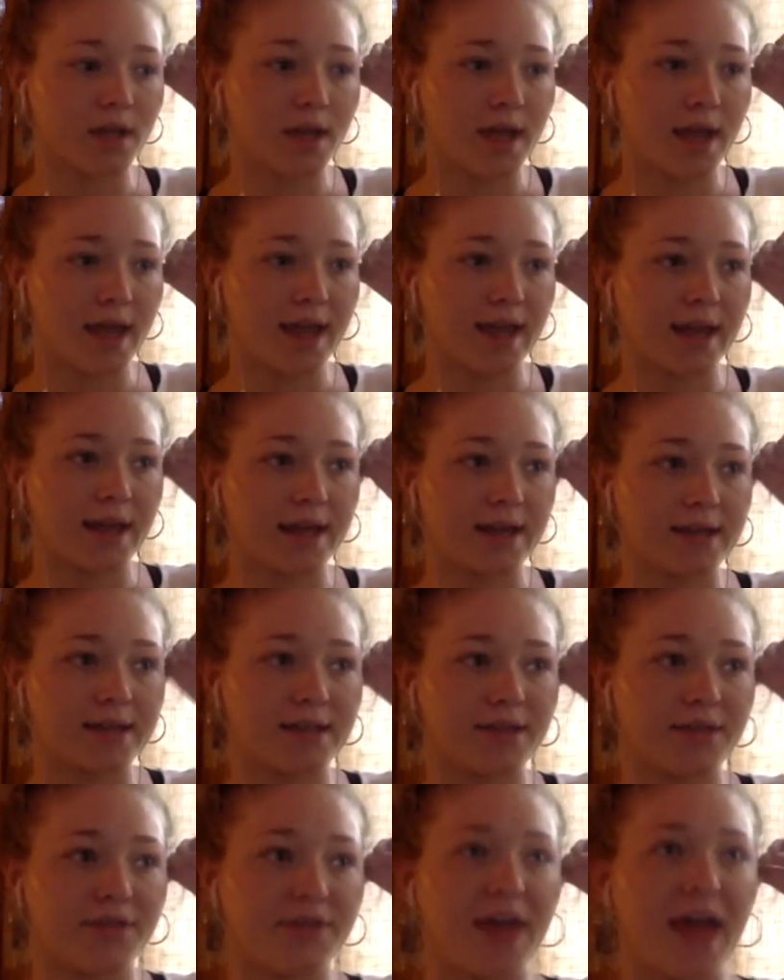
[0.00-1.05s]
And
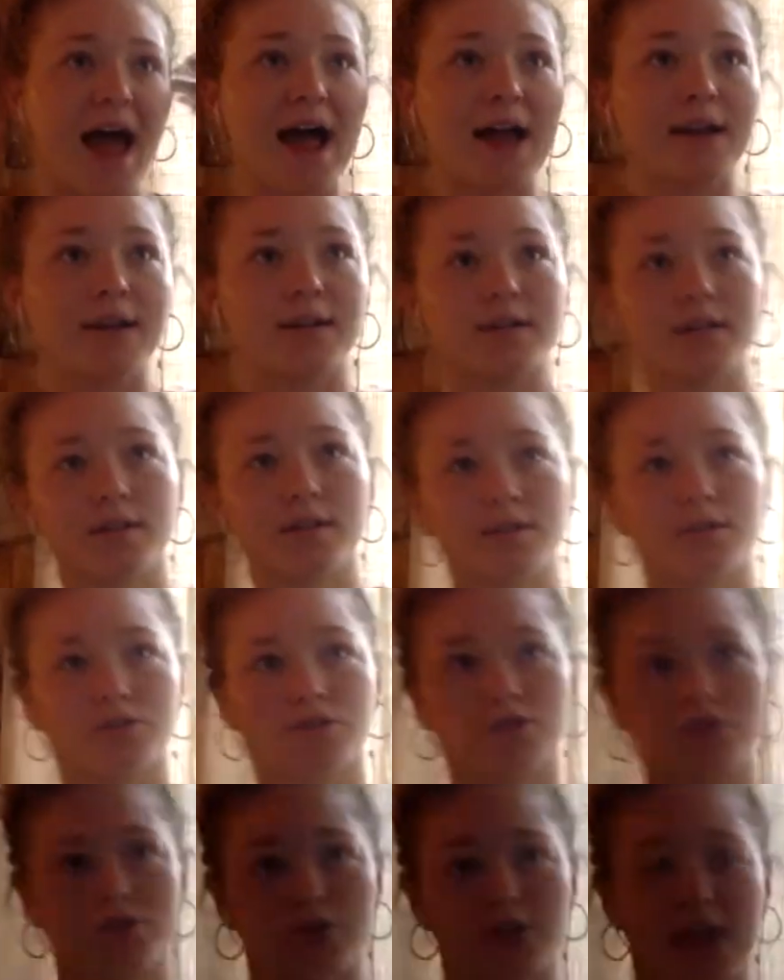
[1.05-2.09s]

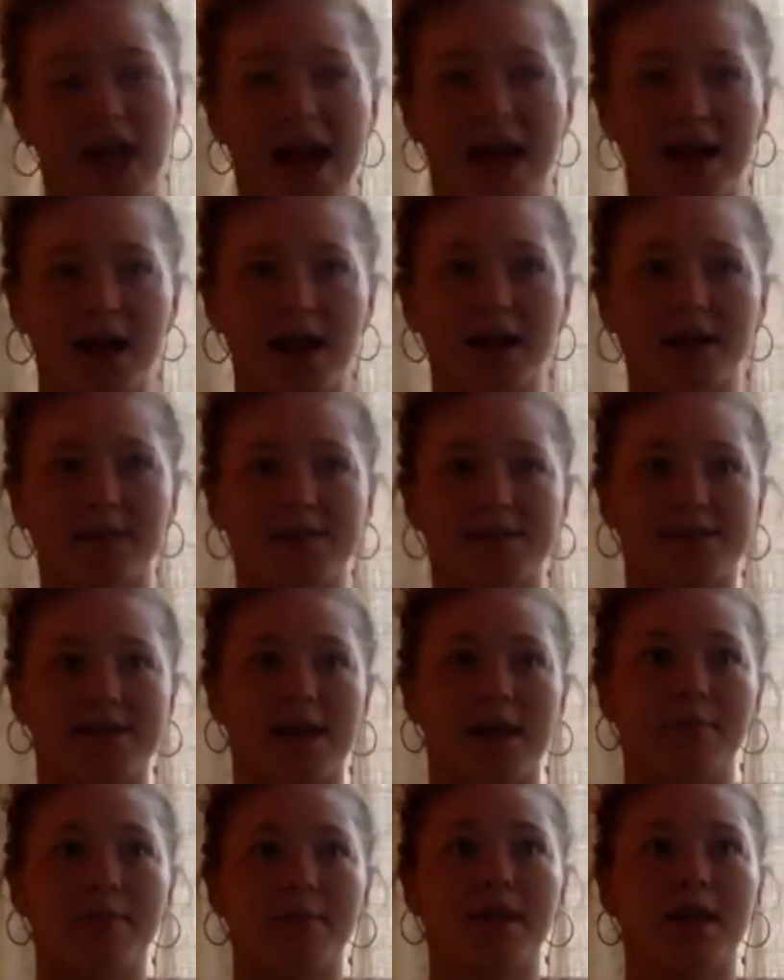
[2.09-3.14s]
that kind of
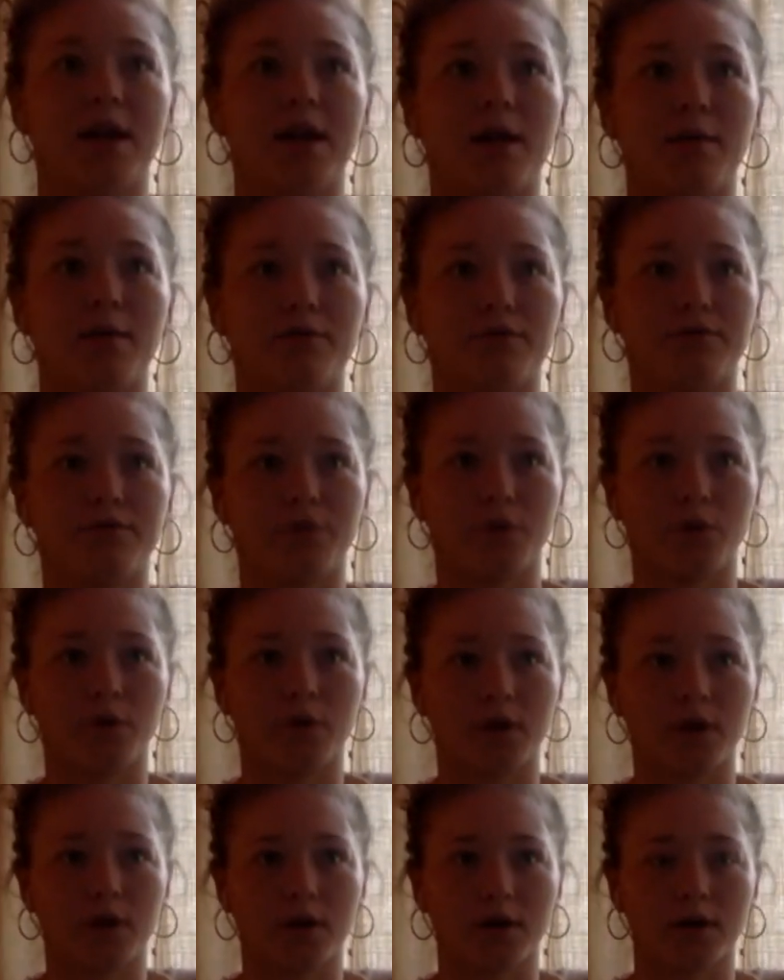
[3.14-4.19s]
set me up
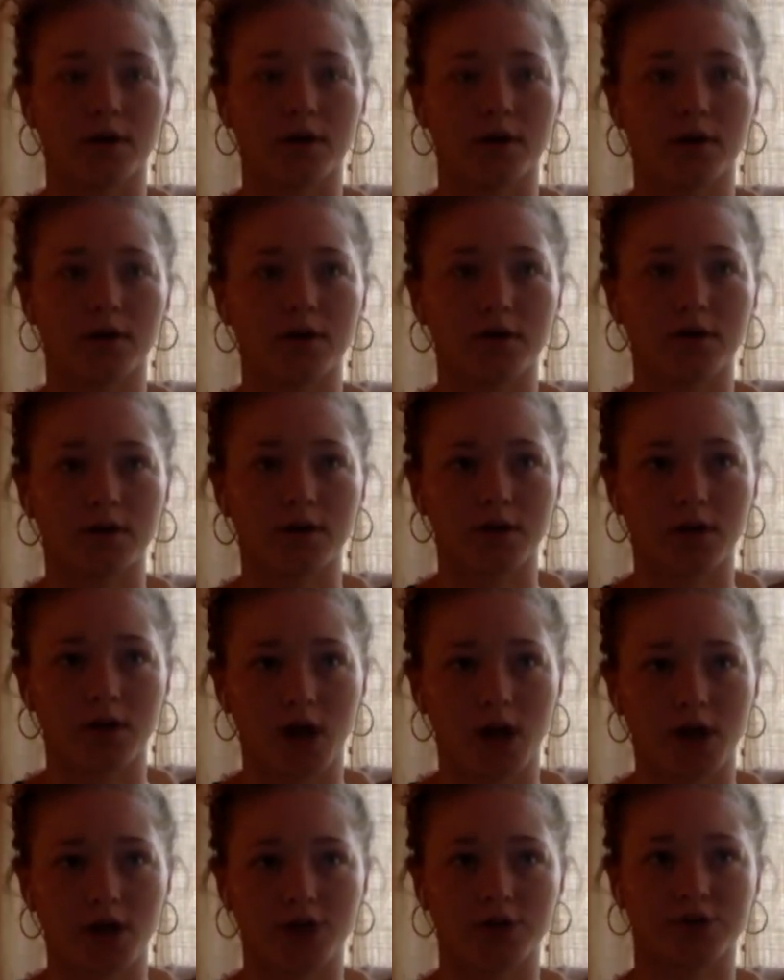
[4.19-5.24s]
for
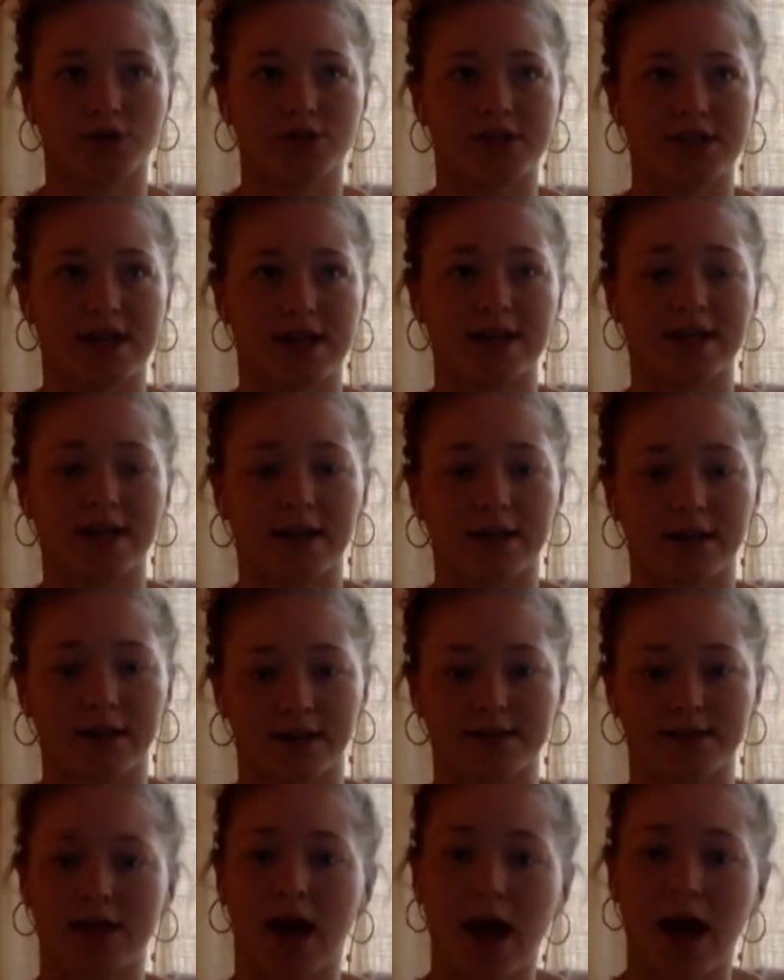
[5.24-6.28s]
understanding like
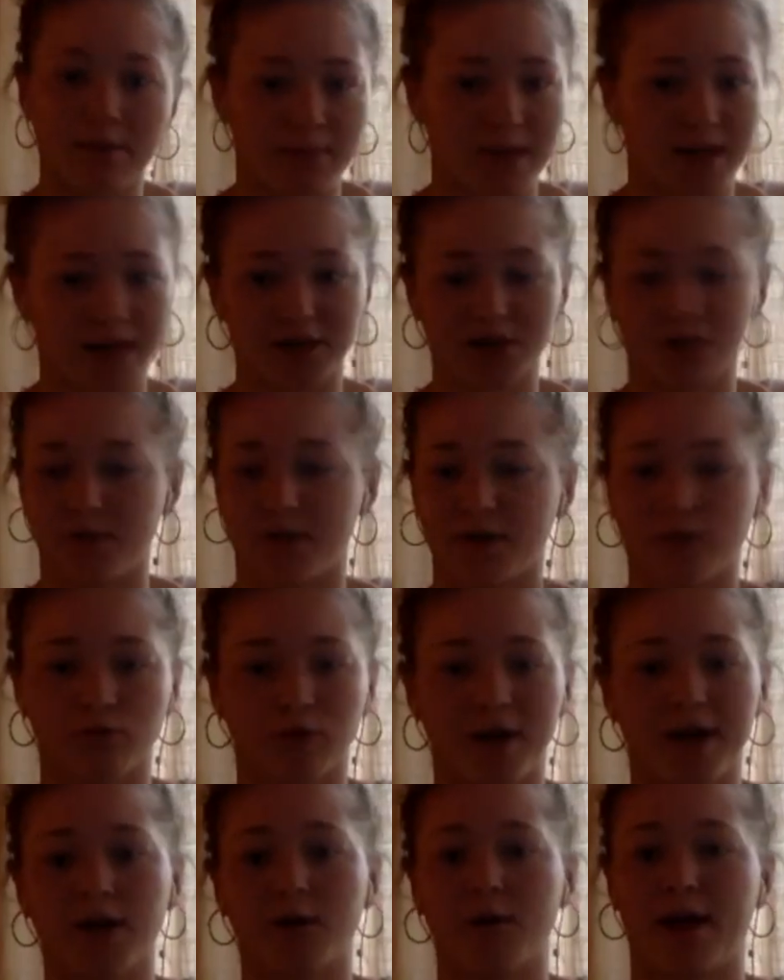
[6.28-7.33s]
time management
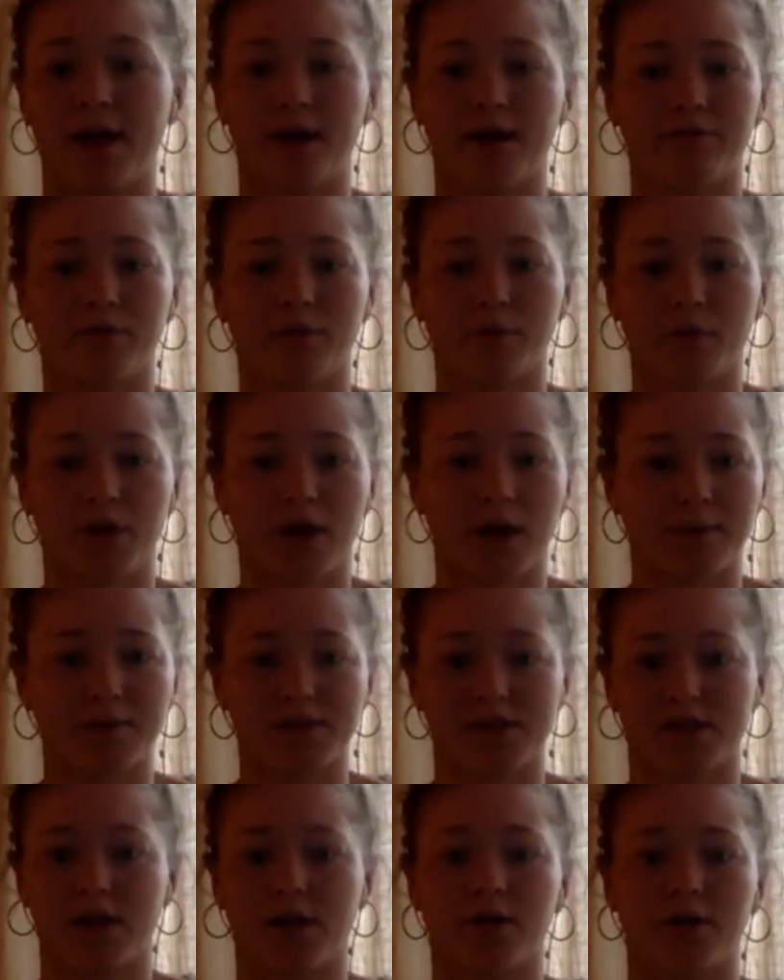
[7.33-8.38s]
right away from when I
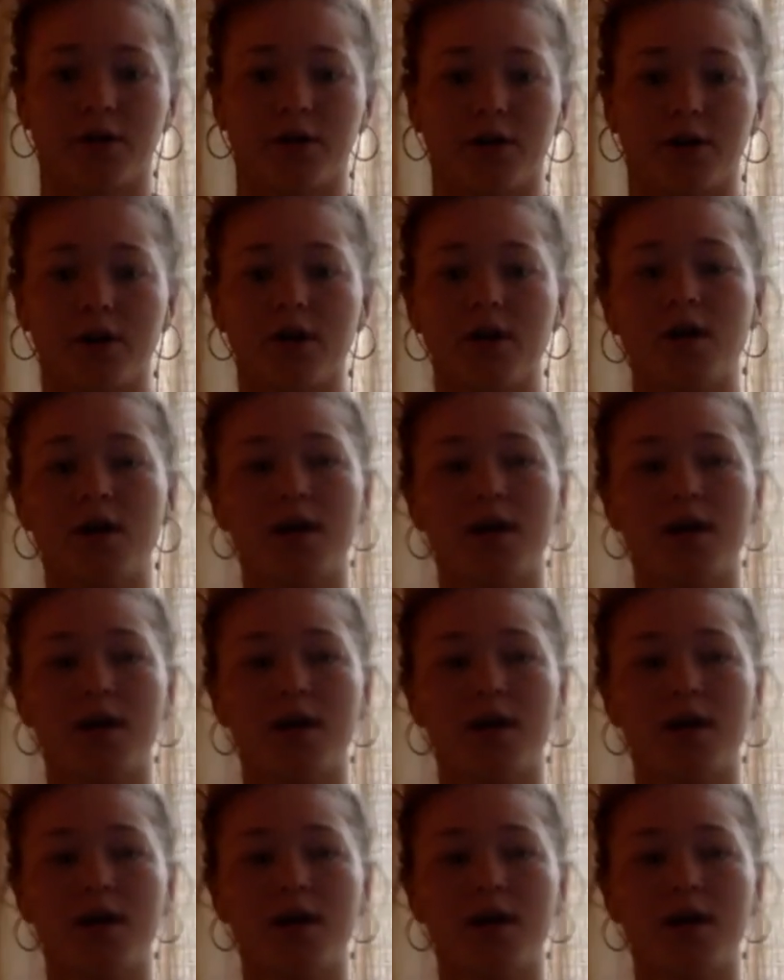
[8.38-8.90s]
was younger.